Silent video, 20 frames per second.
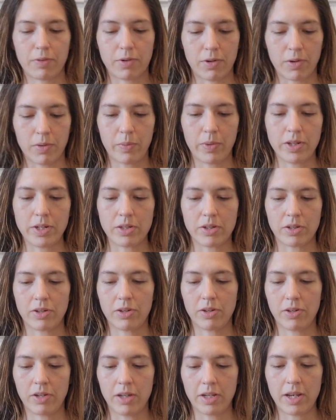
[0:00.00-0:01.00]
a winter
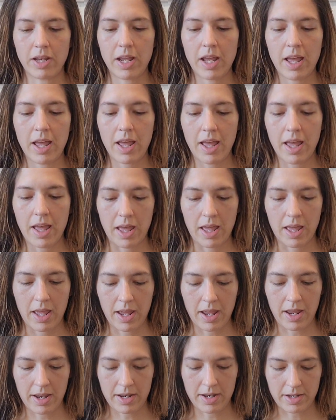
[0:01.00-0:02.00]
hood.
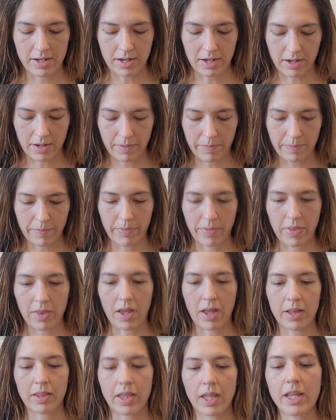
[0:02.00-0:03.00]
And I
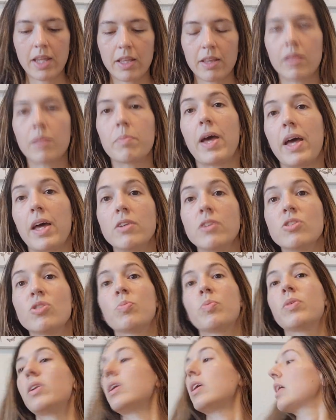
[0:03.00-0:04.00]
like the pattern's
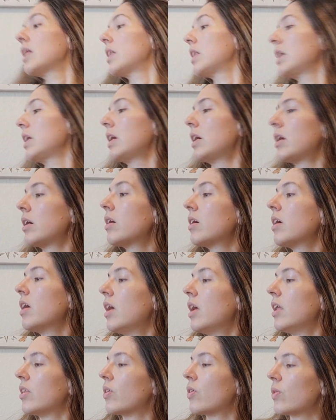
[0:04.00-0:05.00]
pretty clear.
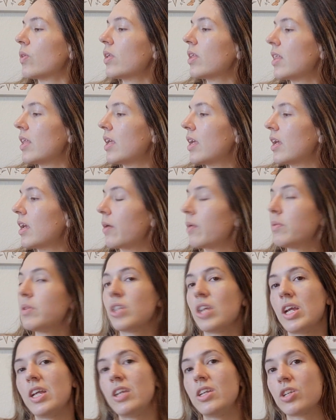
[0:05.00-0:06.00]
The only thing I would
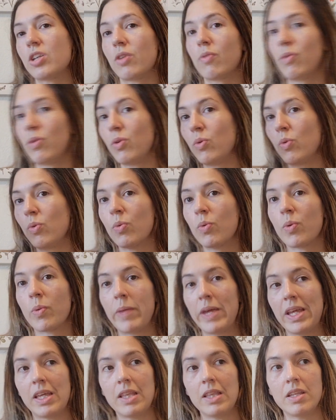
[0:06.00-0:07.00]
change if you were
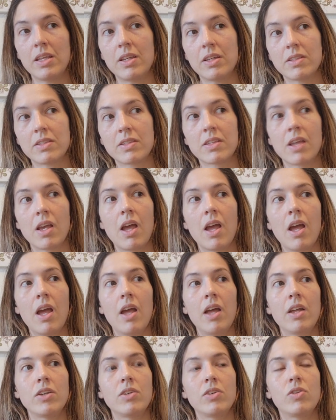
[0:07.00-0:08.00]
making this,
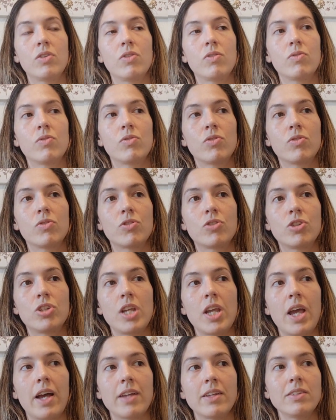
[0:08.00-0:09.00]
she
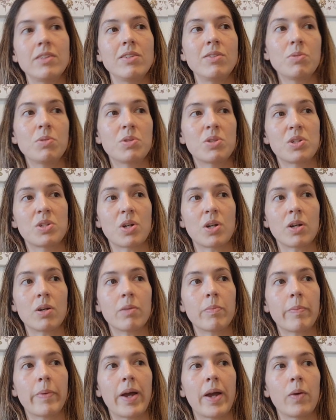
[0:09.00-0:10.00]
has you start
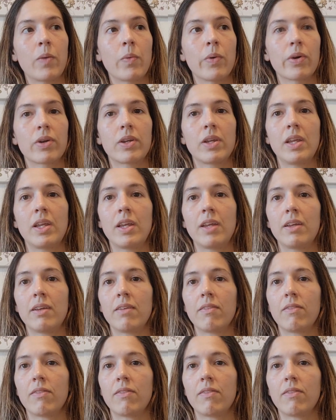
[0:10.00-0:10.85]
by working